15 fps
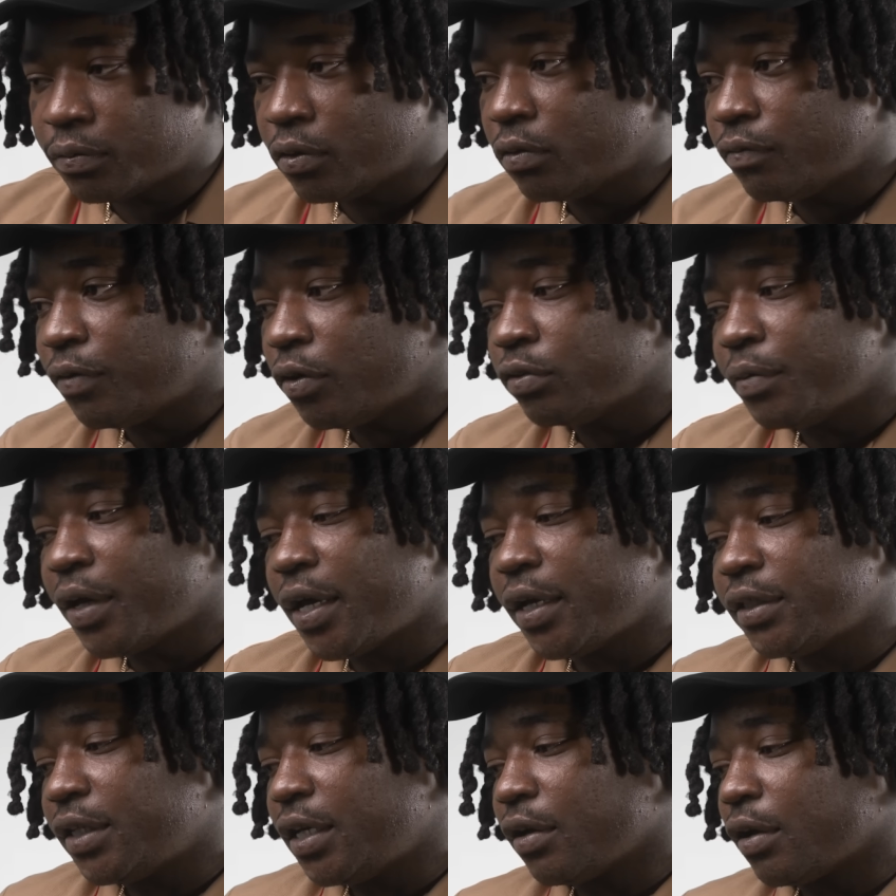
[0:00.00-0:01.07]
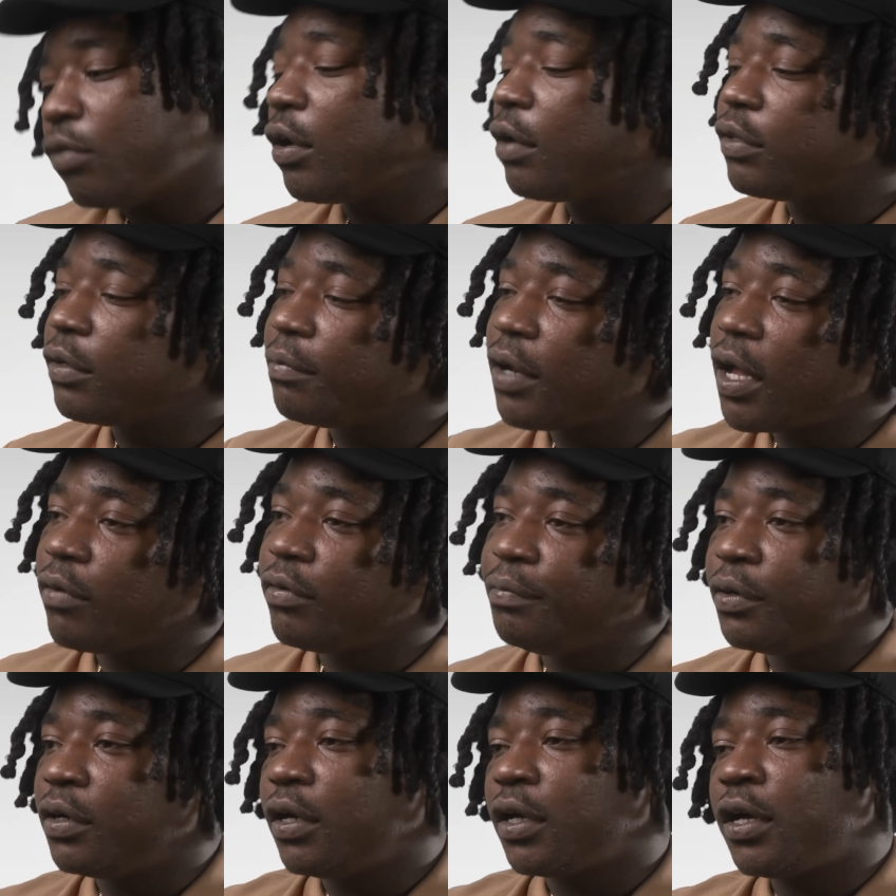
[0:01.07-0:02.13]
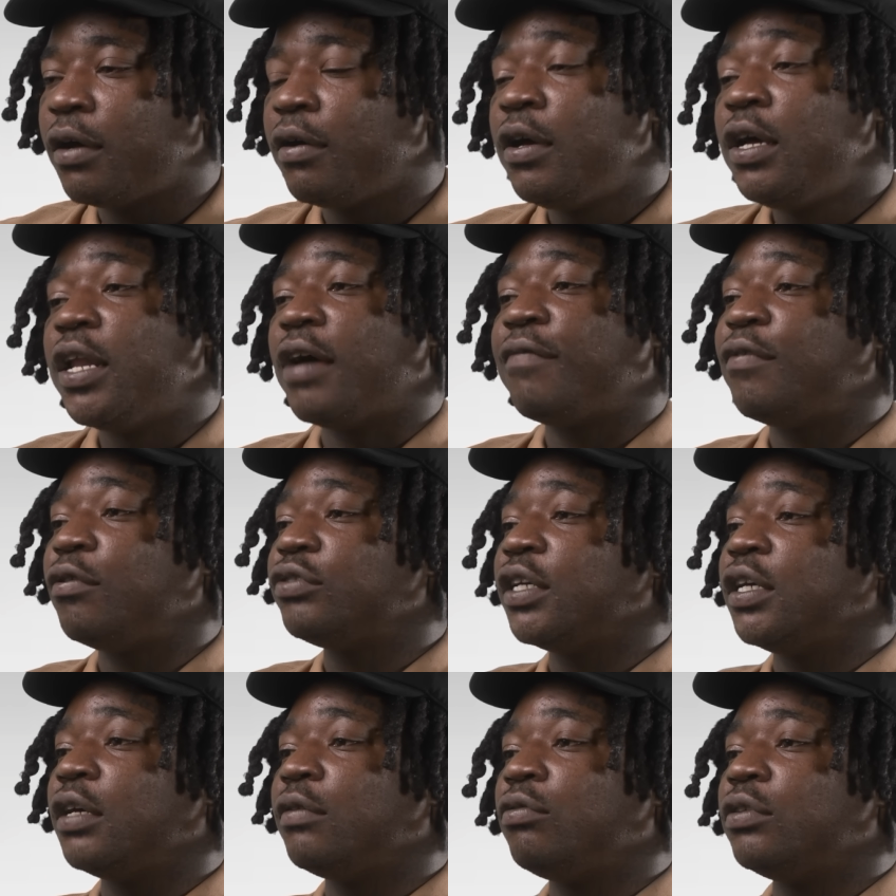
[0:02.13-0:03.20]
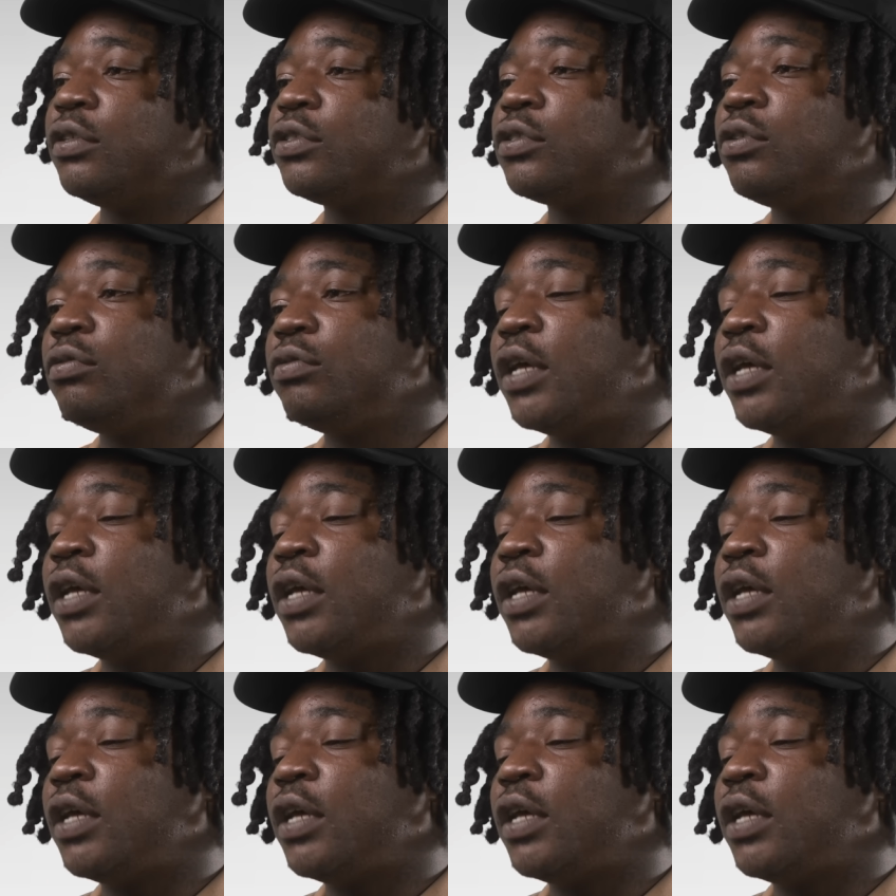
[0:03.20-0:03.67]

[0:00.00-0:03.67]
Boom, folks mad as hell. Go come to the block. We bug up, and folks end up going to school.